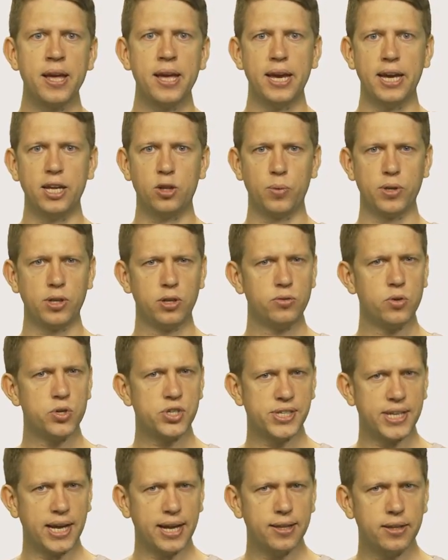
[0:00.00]
It will
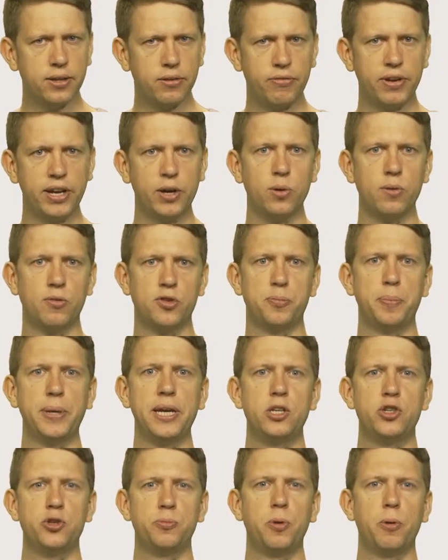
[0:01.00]
understand the figure of
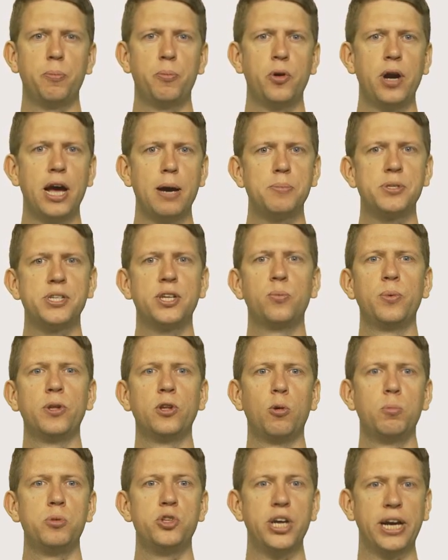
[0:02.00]
speech, but perhaps it
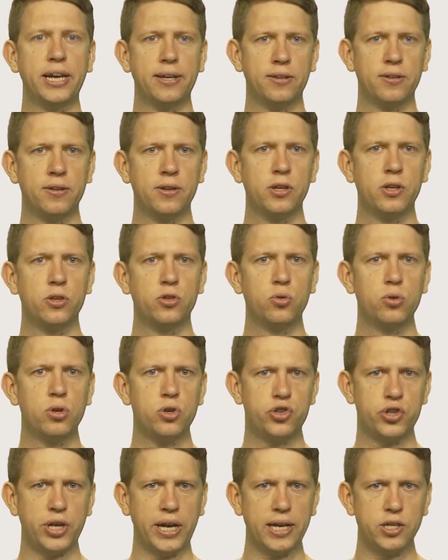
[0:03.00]
will object to the
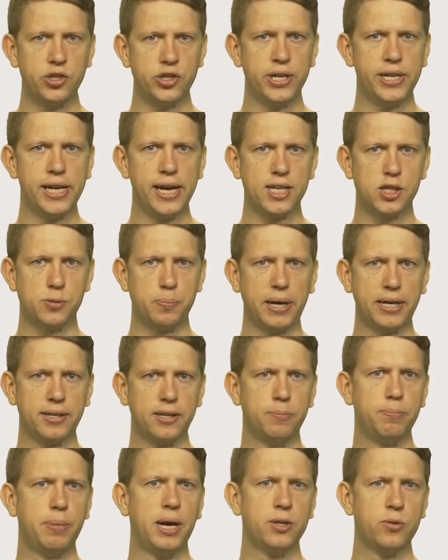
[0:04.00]
change in the
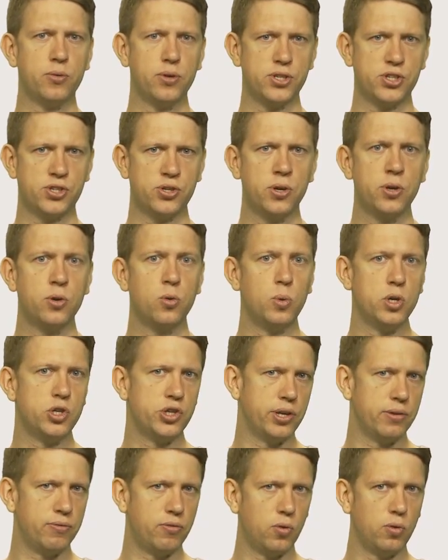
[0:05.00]
expected patterns,
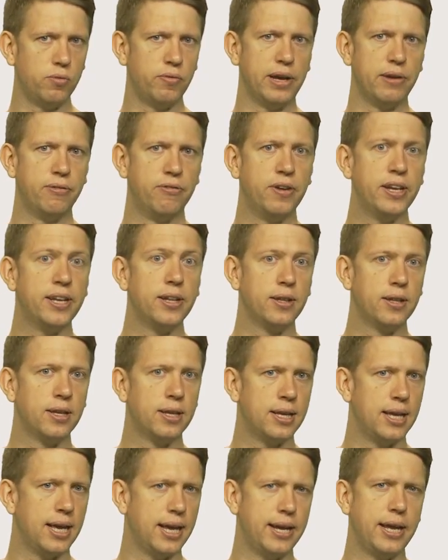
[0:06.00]
which involve a fiddle
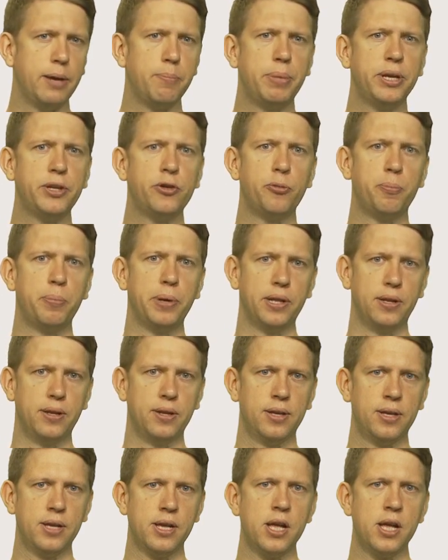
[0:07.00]
and a bitter pill.